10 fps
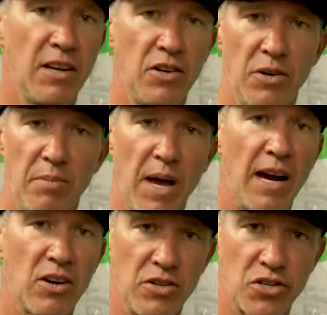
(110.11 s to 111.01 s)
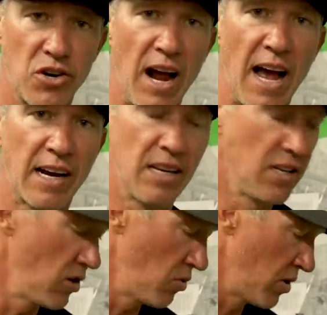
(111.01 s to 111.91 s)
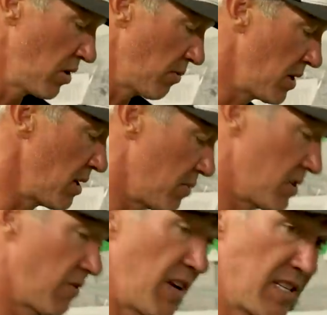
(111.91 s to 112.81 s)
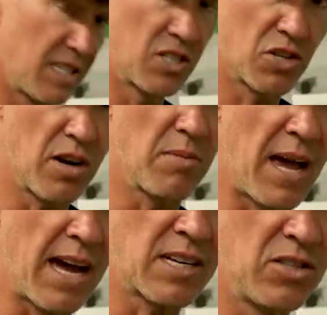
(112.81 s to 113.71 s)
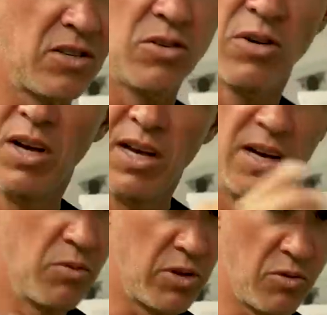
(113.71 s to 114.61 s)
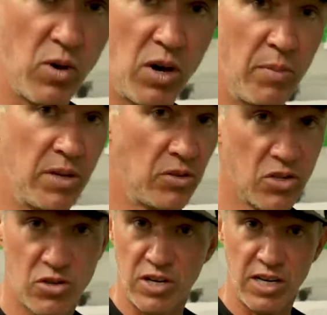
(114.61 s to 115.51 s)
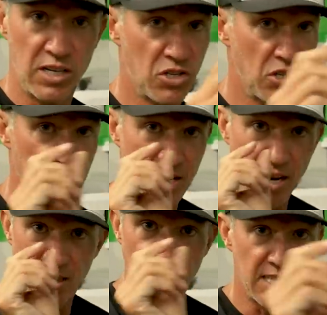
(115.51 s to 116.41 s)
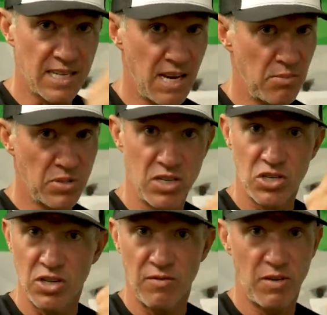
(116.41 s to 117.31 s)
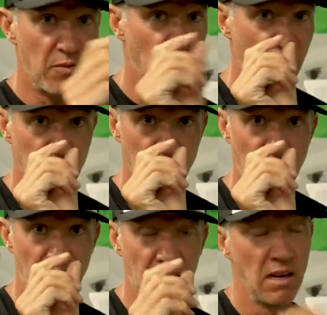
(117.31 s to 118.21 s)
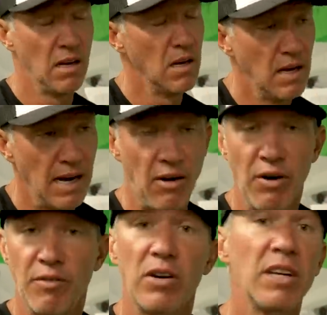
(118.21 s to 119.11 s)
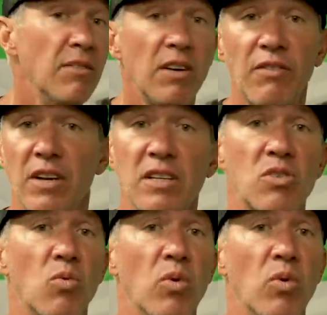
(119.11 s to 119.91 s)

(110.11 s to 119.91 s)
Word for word: and you're back on track. You know, where the peep is facing straight back to you with a well-built string, it should stay in that same position from front to back. However, even if it is a